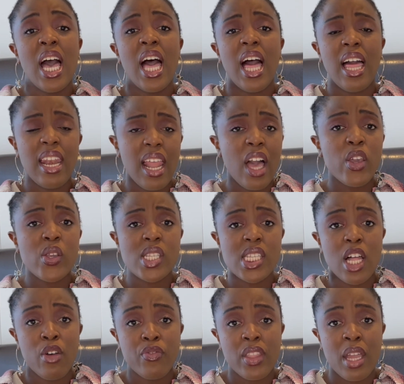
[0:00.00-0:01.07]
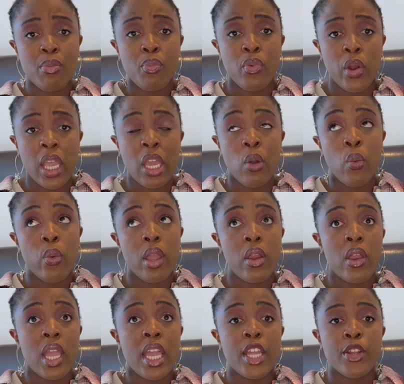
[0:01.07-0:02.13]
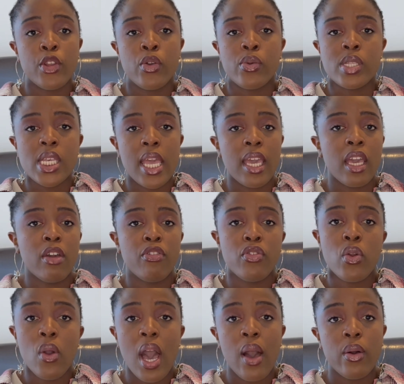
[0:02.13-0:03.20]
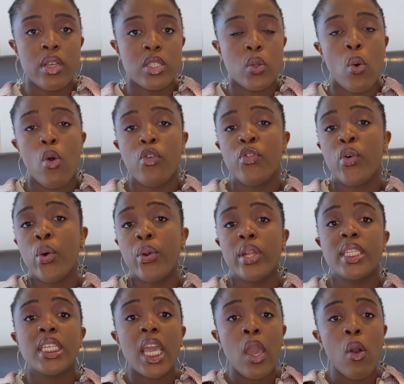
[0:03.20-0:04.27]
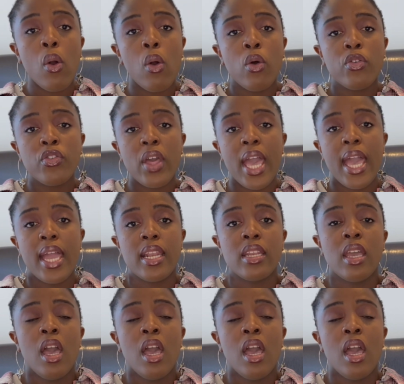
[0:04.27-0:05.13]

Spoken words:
Allow yourself that break wherein you take a few hours off or a day off and